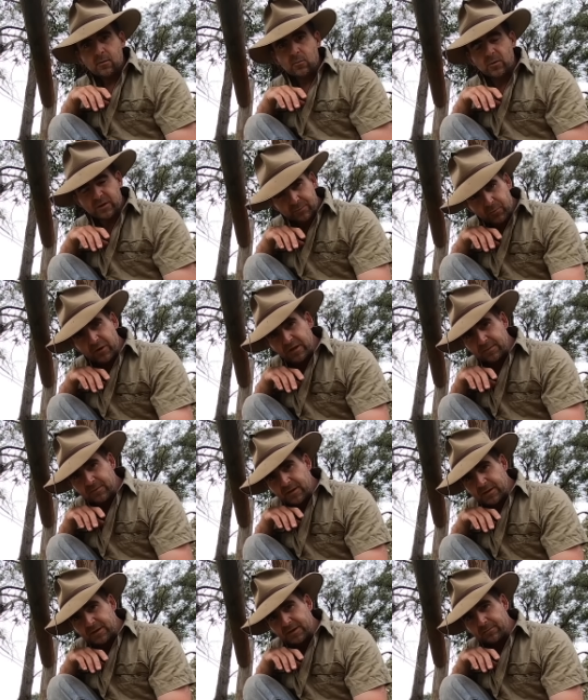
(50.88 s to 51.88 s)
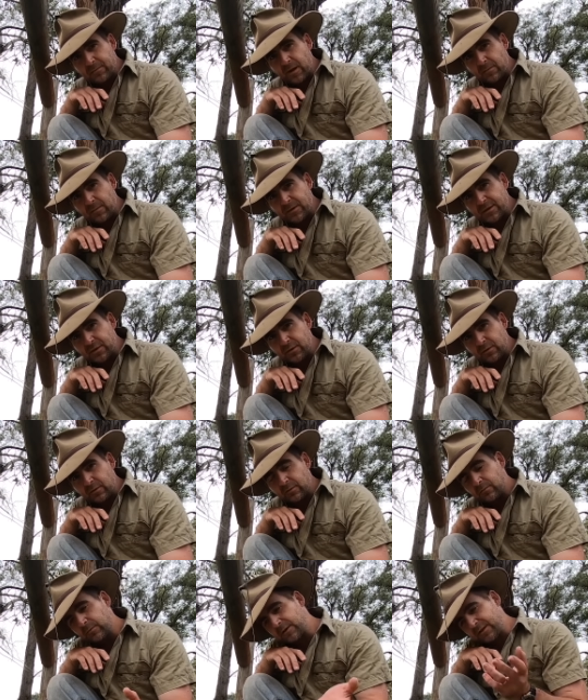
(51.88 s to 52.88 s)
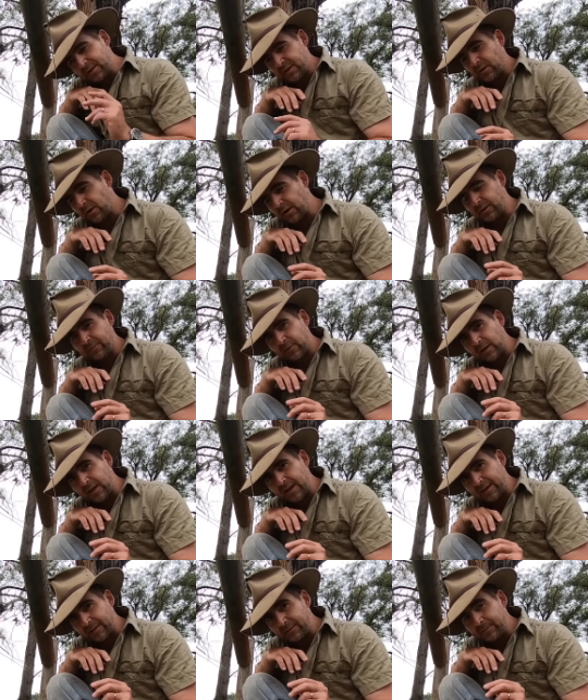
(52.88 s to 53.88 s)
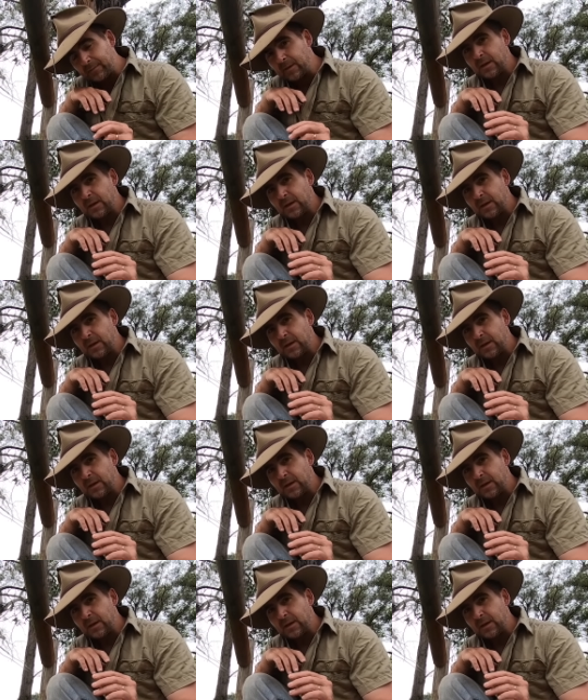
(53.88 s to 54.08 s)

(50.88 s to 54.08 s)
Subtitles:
Which brings me to tip number 2, which is kind of related.